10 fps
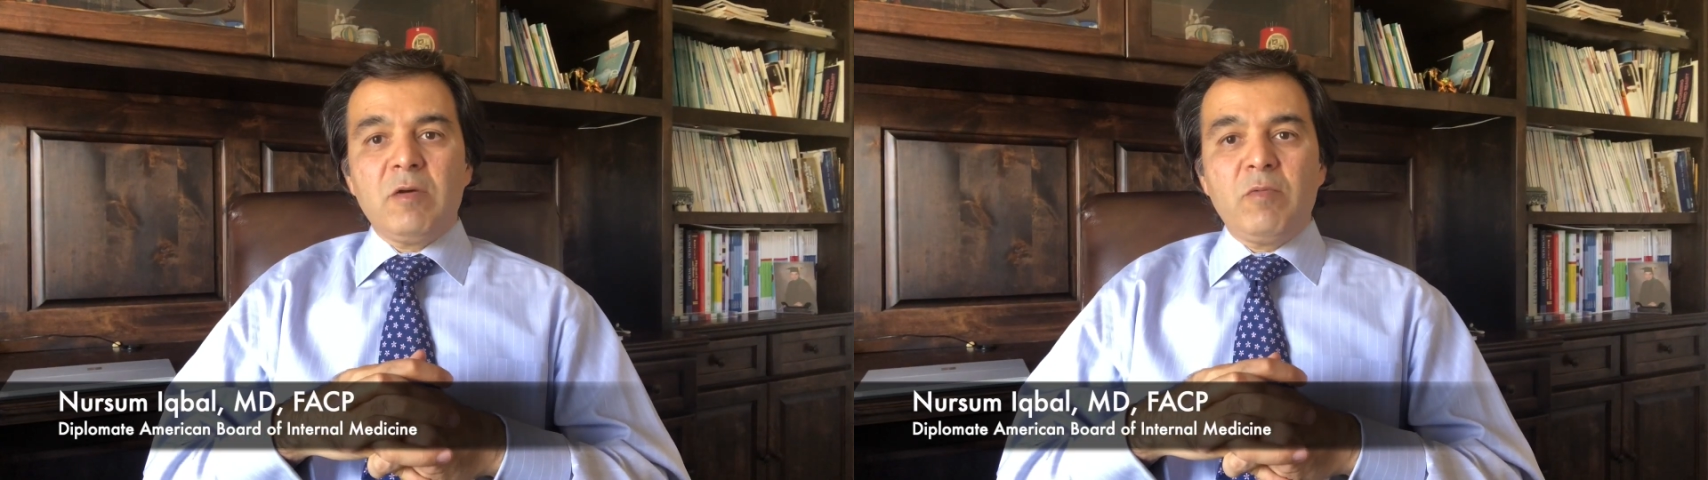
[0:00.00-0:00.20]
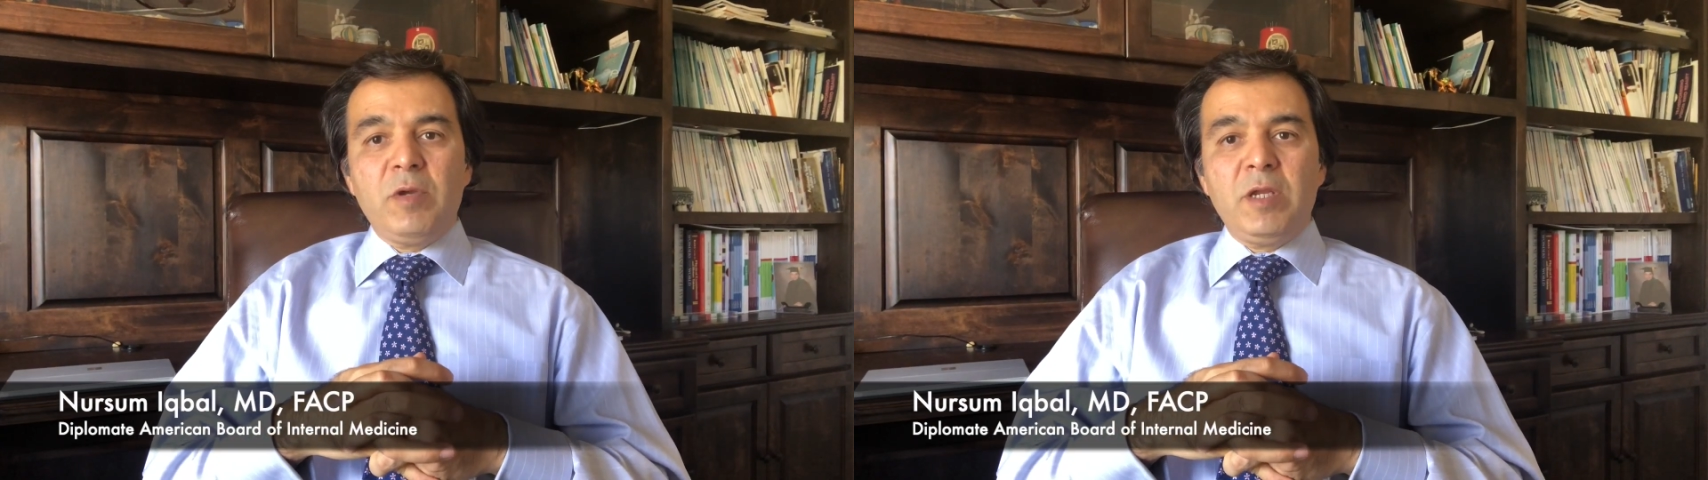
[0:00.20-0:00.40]

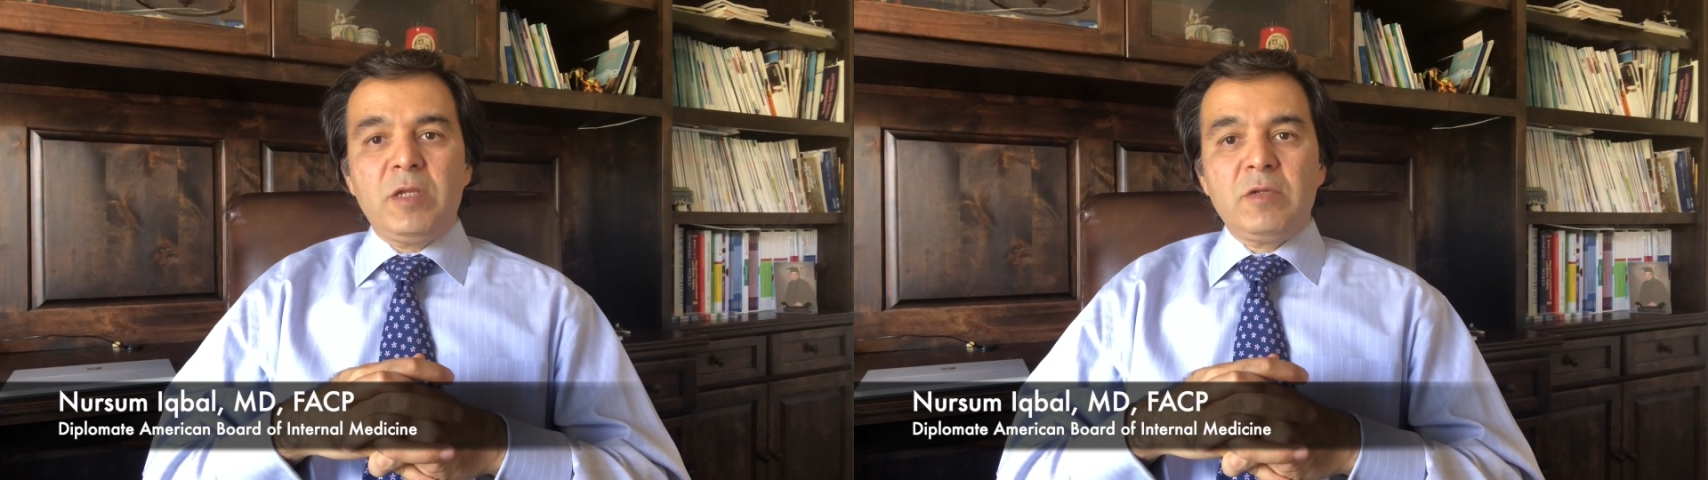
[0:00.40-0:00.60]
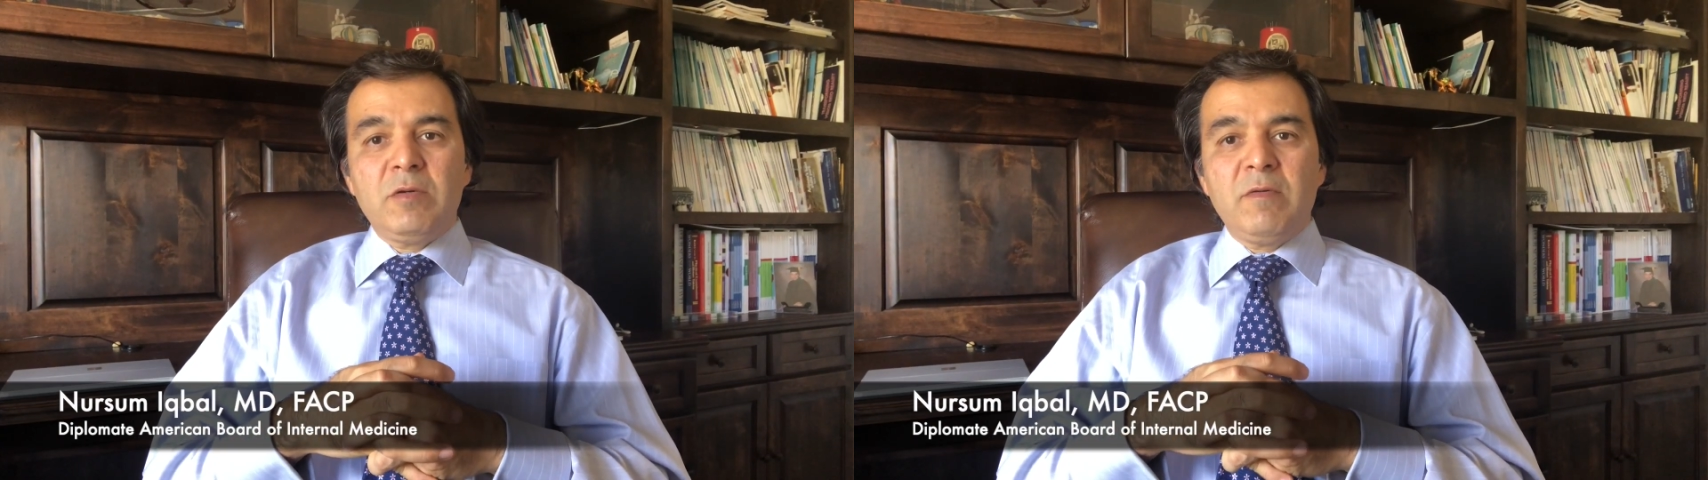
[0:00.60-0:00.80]
we need
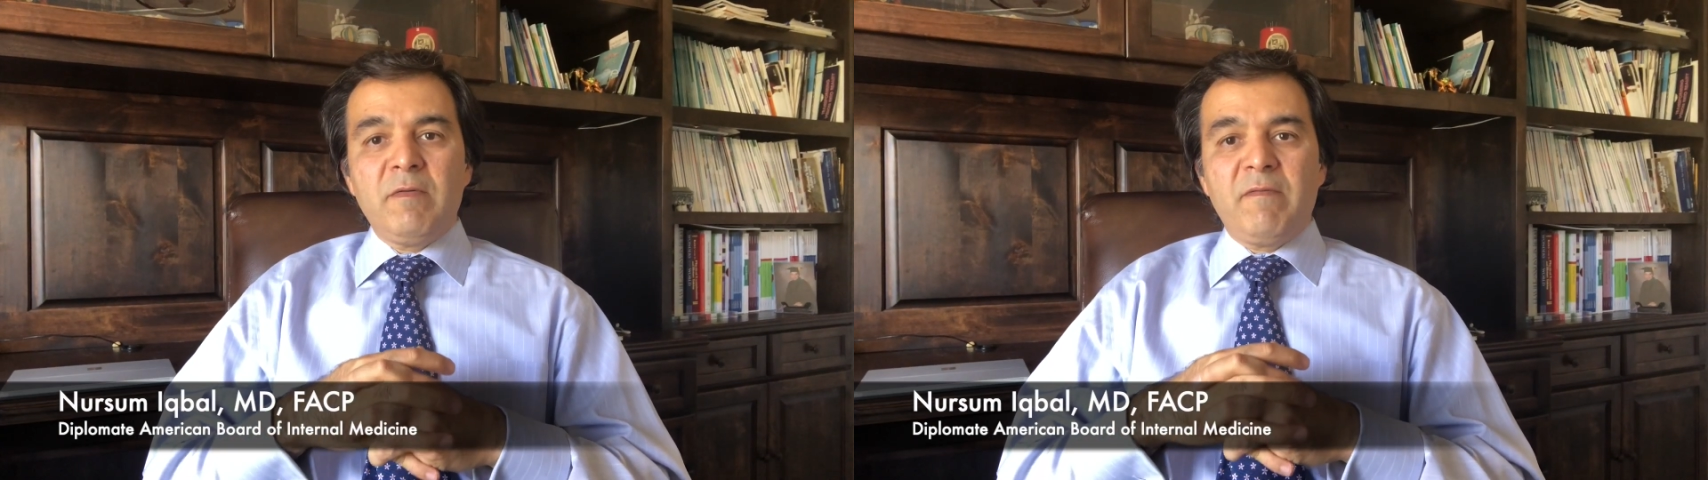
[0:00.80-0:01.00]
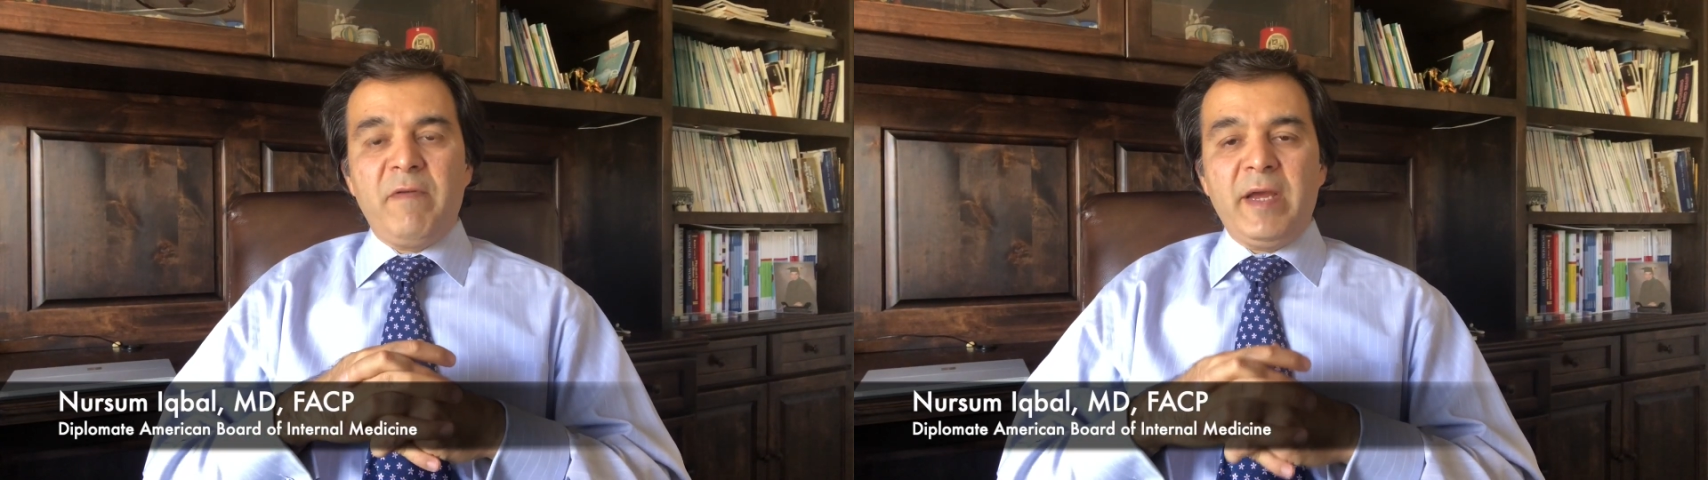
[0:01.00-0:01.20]
to
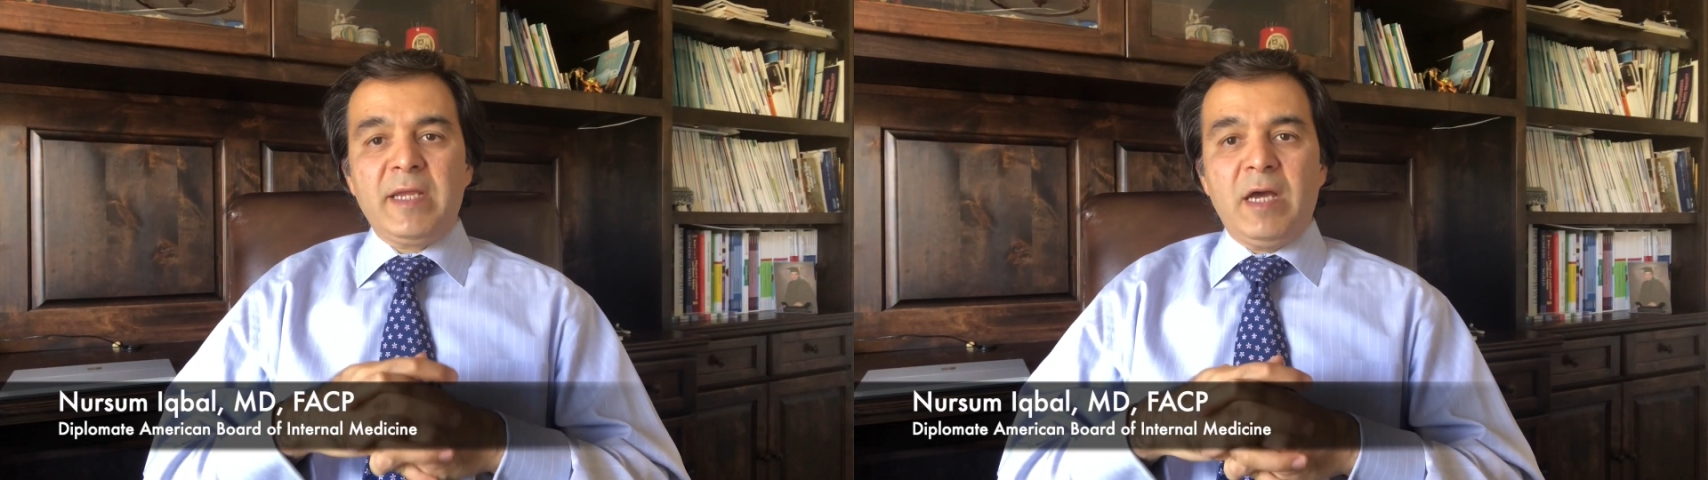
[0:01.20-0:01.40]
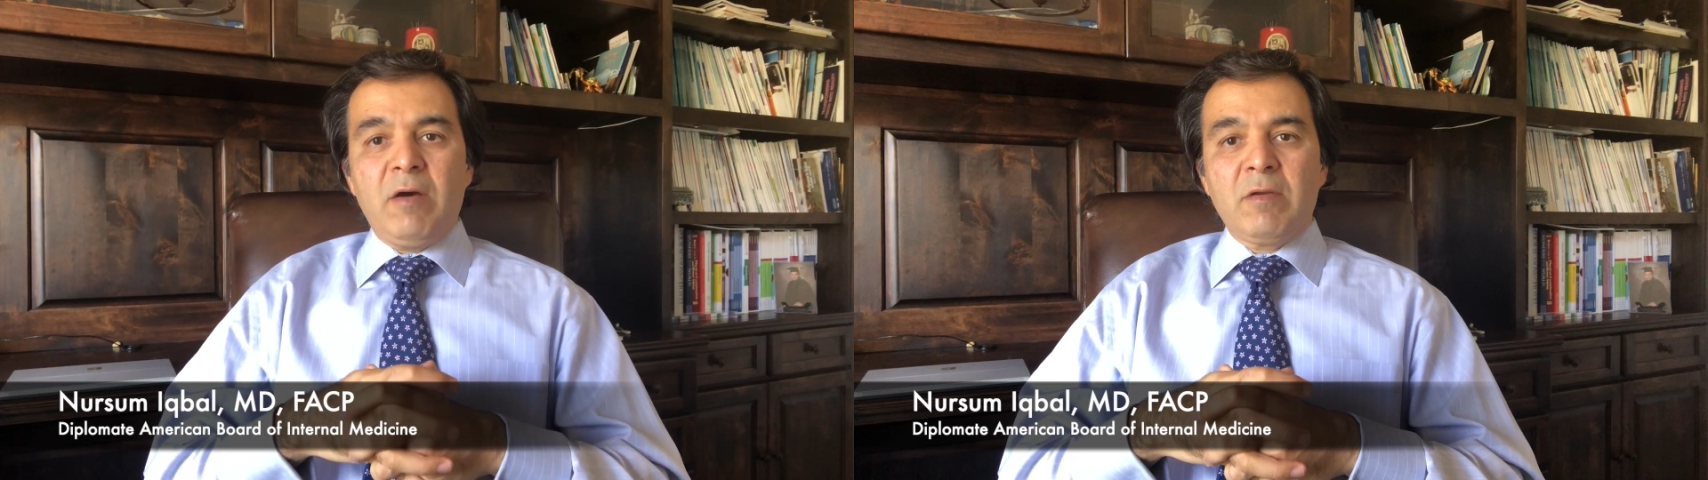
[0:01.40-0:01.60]
find
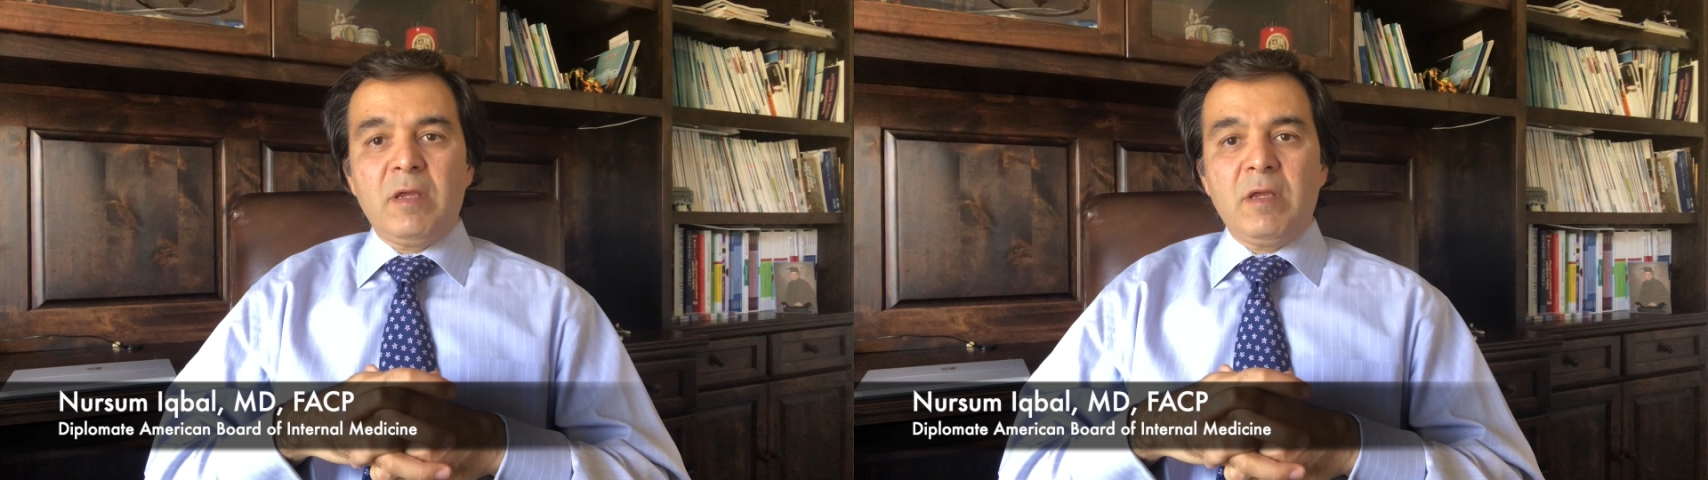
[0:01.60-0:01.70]
out